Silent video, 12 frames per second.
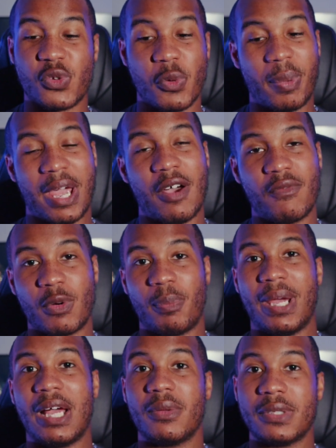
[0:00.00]
So pound for
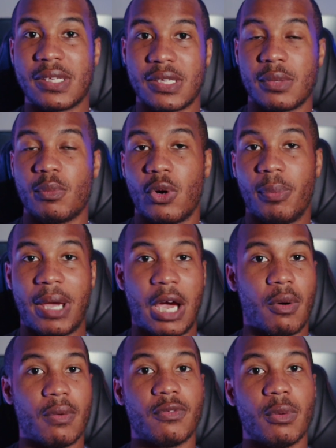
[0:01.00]
pound, this is a more
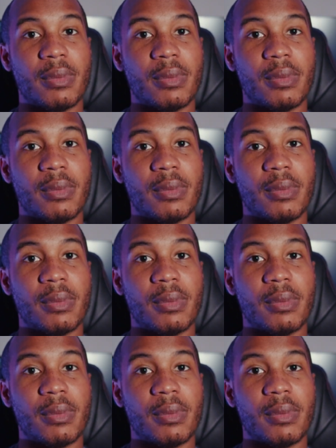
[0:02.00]
powerful